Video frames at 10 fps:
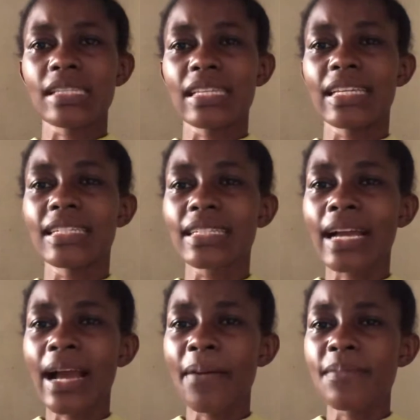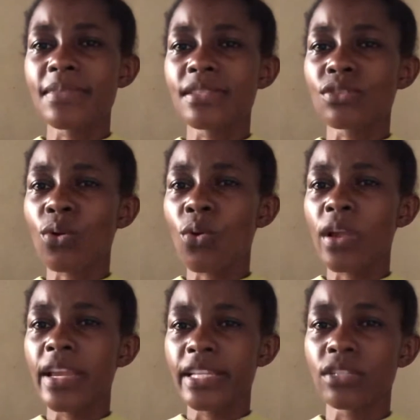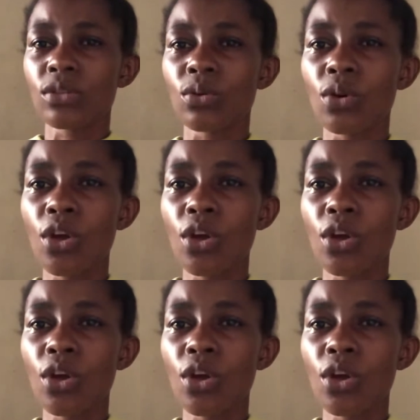It comes so little.